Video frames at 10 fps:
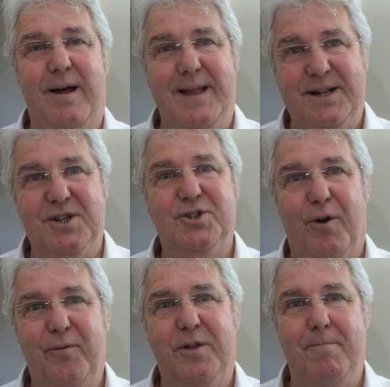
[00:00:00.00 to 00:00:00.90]
like that to
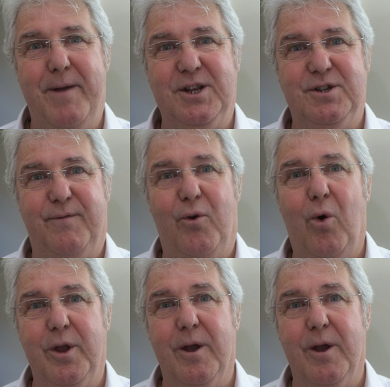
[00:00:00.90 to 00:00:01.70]
soften the picture for